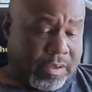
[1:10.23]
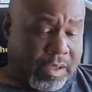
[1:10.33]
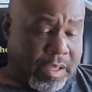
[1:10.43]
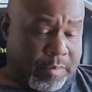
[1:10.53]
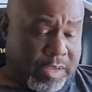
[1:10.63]

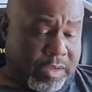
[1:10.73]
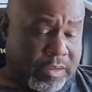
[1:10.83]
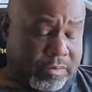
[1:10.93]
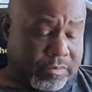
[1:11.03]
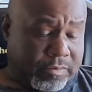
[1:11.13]
I
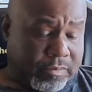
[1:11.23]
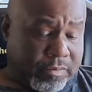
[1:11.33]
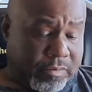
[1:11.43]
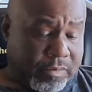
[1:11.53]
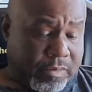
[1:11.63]
mean,
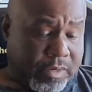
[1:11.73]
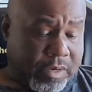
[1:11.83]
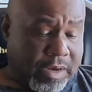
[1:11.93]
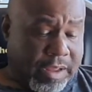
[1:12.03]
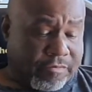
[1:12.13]

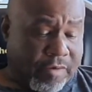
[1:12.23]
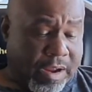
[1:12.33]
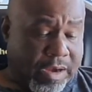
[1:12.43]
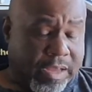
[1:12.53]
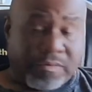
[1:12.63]
like
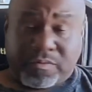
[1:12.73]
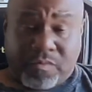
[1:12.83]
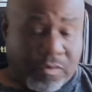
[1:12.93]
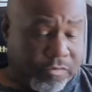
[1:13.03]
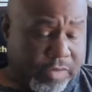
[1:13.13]
Friday was
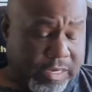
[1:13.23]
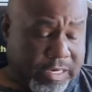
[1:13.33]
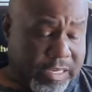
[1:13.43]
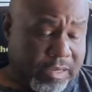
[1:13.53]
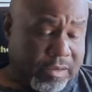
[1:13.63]

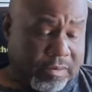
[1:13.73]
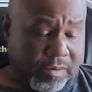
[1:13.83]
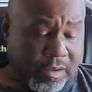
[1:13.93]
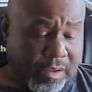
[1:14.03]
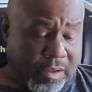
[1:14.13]
450,
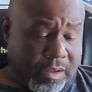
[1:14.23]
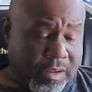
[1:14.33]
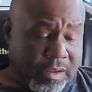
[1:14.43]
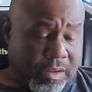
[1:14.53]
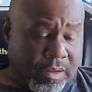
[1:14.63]

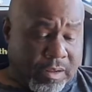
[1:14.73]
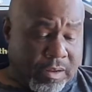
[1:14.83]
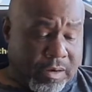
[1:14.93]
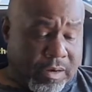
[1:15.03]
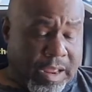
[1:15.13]

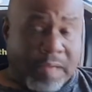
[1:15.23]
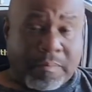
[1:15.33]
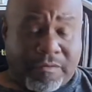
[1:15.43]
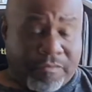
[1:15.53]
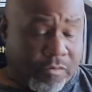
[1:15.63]
down
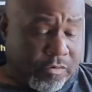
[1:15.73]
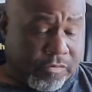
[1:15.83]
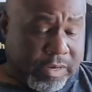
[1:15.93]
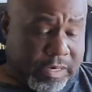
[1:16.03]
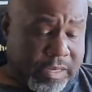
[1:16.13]
by
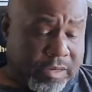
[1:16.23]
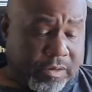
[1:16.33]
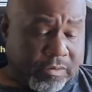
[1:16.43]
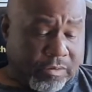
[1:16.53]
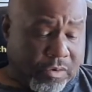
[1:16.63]

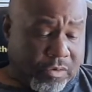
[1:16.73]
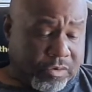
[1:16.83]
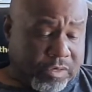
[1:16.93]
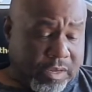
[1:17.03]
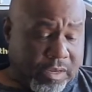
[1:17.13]
450.
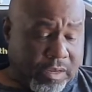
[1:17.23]
Thursday,